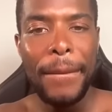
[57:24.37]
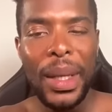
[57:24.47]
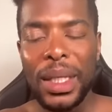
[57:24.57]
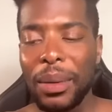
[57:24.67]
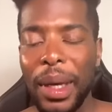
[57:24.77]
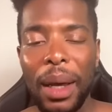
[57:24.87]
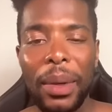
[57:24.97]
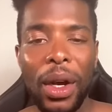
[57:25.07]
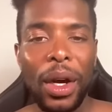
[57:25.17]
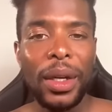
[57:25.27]
See, man, I'm an
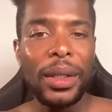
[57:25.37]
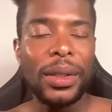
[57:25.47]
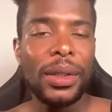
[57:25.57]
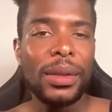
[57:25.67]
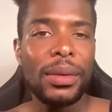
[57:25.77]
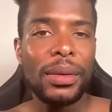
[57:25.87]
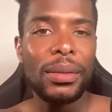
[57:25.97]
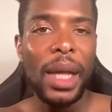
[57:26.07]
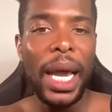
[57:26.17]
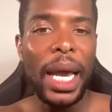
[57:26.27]
artist.
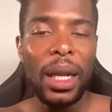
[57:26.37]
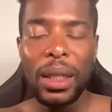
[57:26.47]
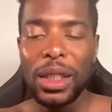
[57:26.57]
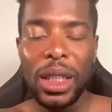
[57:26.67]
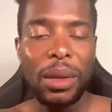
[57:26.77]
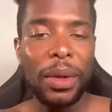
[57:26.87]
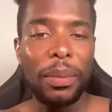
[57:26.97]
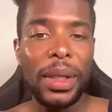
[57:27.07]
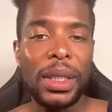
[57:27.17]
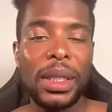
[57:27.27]
I got a legitimate
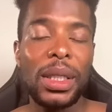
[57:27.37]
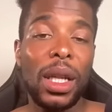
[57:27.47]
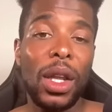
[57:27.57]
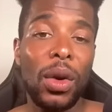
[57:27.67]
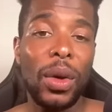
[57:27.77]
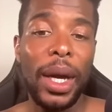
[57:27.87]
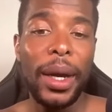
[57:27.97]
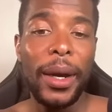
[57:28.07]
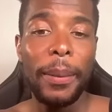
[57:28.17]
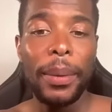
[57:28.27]
business, a loan out
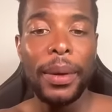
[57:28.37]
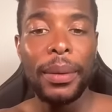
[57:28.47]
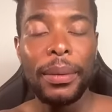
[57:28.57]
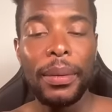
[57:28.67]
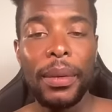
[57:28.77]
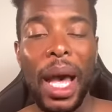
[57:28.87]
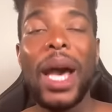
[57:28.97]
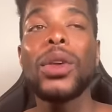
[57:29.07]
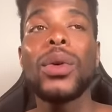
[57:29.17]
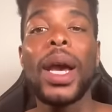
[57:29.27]
company. How
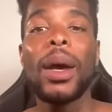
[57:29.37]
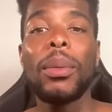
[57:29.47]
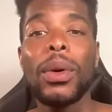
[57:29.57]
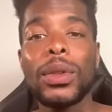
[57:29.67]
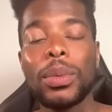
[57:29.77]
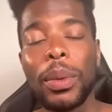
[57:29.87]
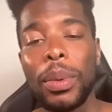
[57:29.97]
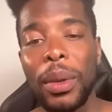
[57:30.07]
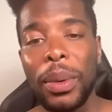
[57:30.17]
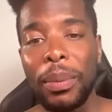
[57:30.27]
you got multiple
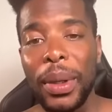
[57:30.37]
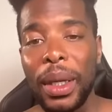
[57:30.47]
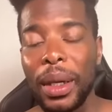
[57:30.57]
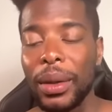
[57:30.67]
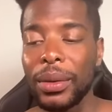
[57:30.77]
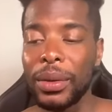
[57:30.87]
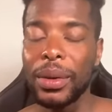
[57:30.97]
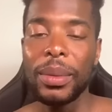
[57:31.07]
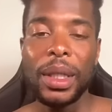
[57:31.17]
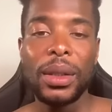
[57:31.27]
P P P loans,
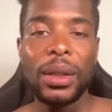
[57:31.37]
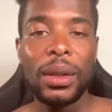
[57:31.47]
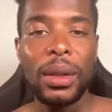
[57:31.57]
bitch?